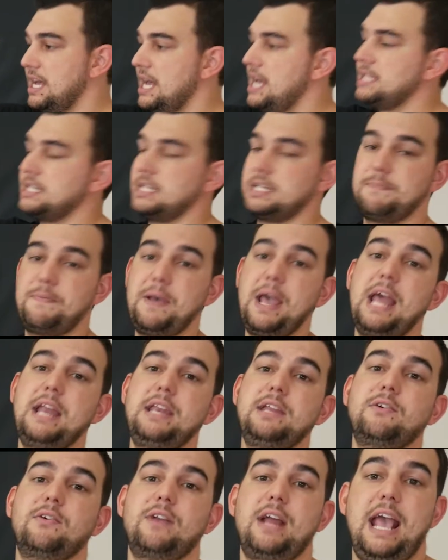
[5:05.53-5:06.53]
So
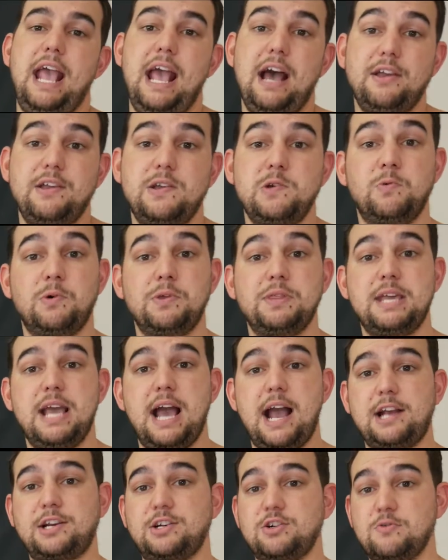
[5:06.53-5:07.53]
depending on how you want the
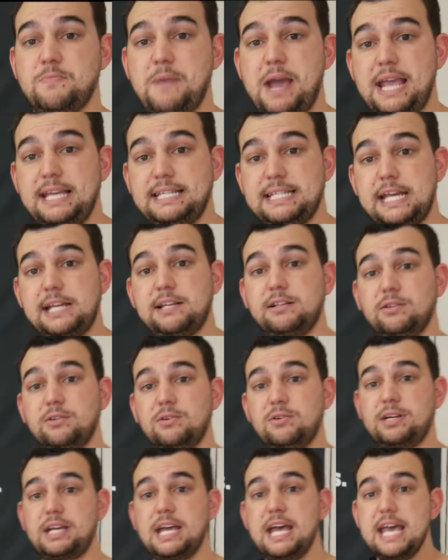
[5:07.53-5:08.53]
actual PC to look,